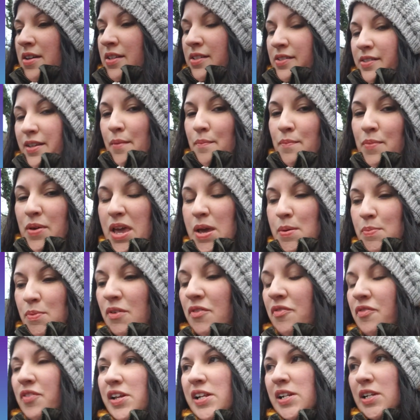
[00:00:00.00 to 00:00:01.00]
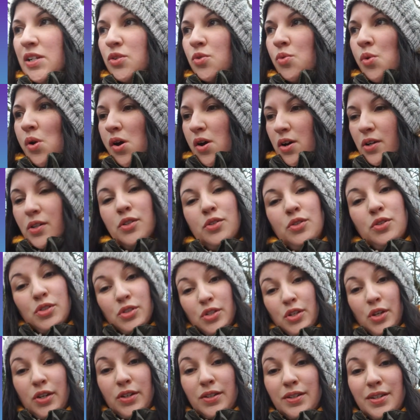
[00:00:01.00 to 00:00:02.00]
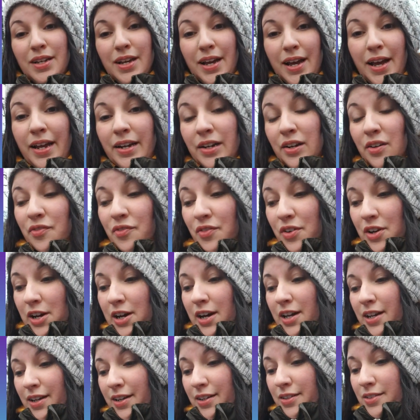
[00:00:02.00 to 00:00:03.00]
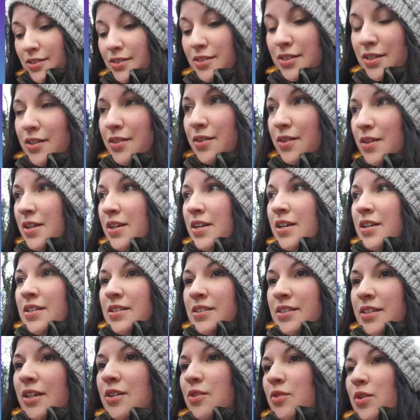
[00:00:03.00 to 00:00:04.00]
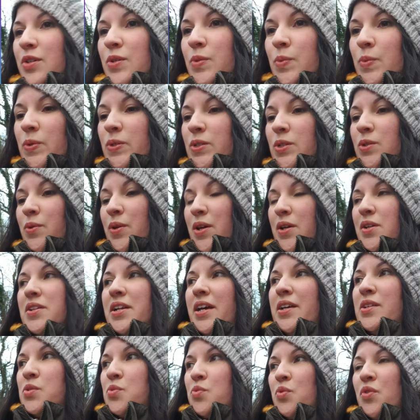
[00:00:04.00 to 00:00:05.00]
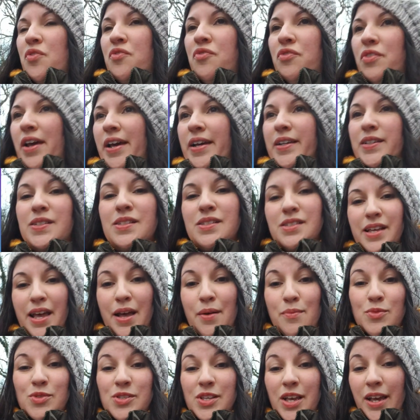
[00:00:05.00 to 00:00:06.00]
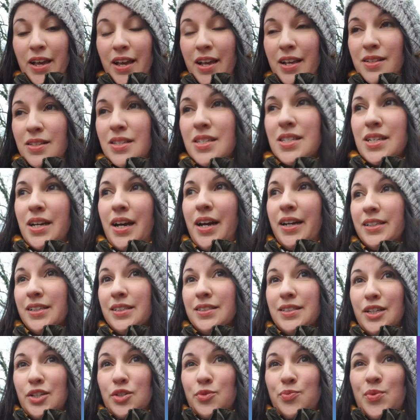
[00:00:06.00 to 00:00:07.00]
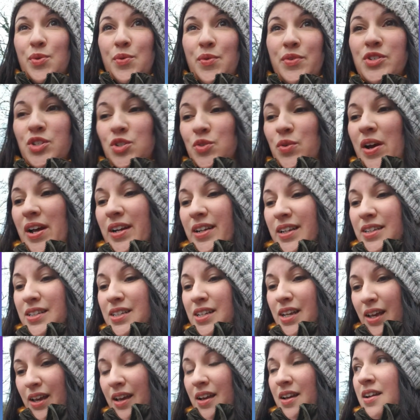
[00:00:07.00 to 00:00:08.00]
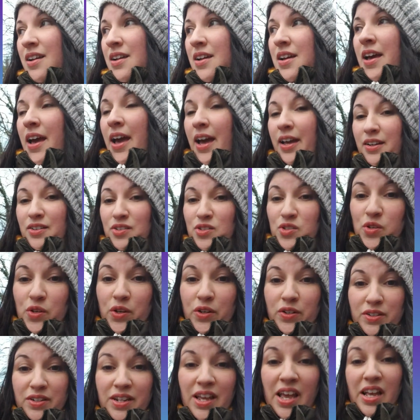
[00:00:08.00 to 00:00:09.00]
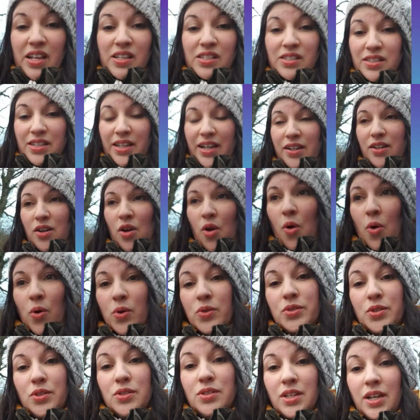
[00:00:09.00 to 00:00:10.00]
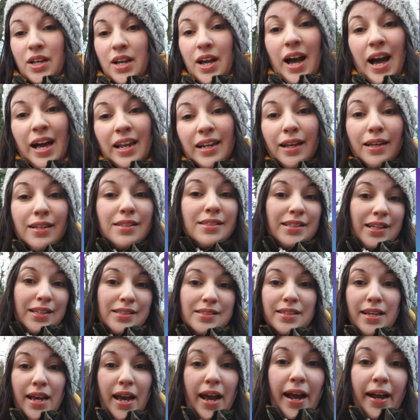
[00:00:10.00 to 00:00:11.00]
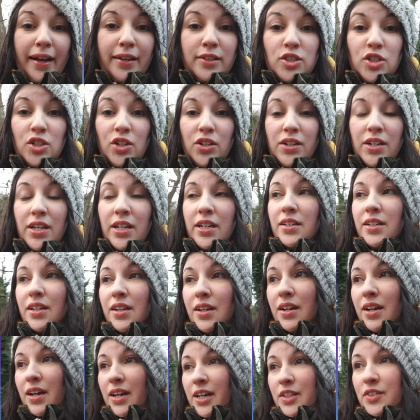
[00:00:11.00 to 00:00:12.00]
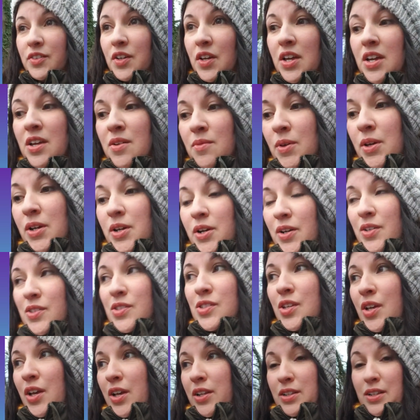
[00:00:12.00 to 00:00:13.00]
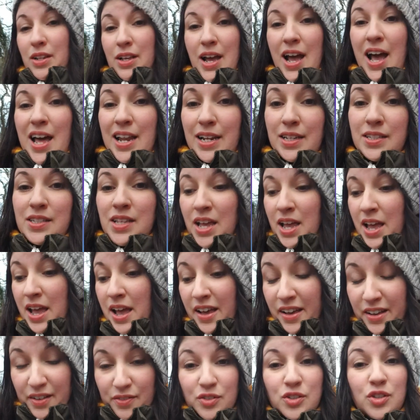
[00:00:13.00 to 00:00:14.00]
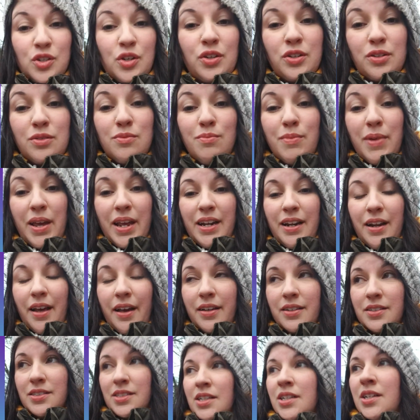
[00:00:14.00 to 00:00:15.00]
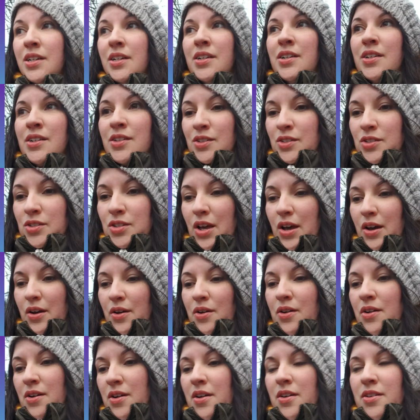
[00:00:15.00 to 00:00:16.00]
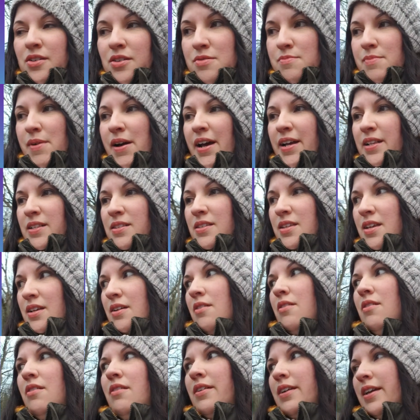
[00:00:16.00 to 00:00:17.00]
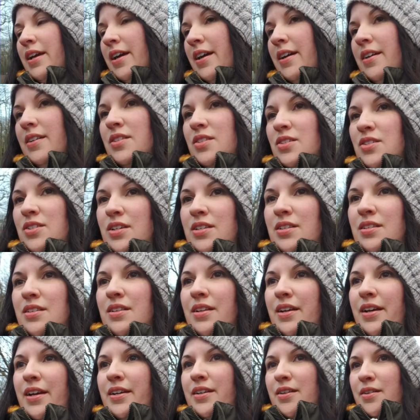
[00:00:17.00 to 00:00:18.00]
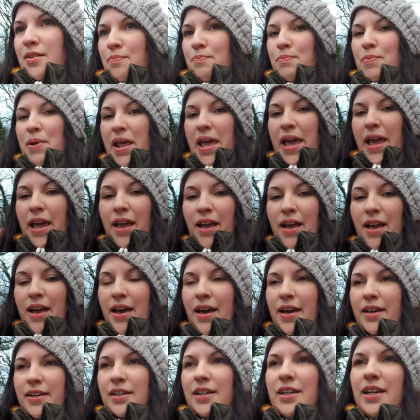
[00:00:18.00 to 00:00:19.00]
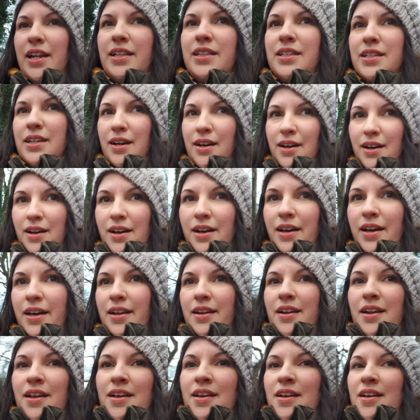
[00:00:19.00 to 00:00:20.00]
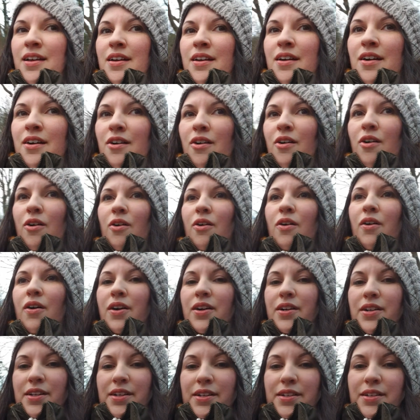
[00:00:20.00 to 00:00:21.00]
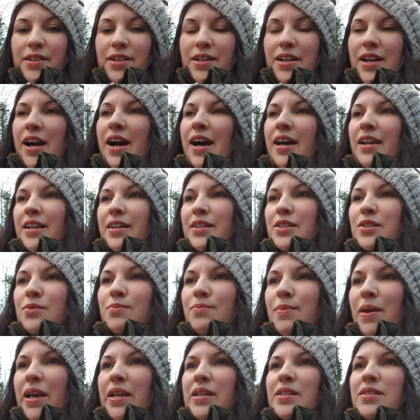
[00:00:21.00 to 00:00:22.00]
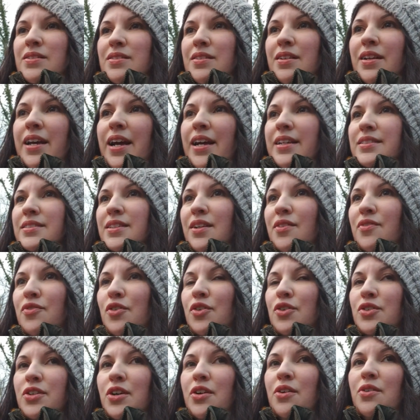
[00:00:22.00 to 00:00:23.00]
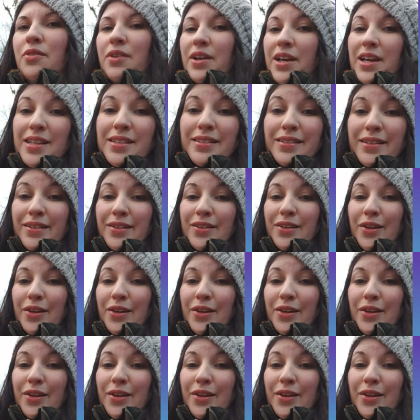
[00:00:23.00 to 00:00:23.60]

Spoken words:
Some people feel drawn to certain kind of colors, so the Christmas tree does reflect them, their insight and their spirituality, and in certain extent also the colors that they actually need in life, because certain colors have certain meanings. So you might think, oh yeah, it's just like bling and glitter and all colors mixed together for no reason.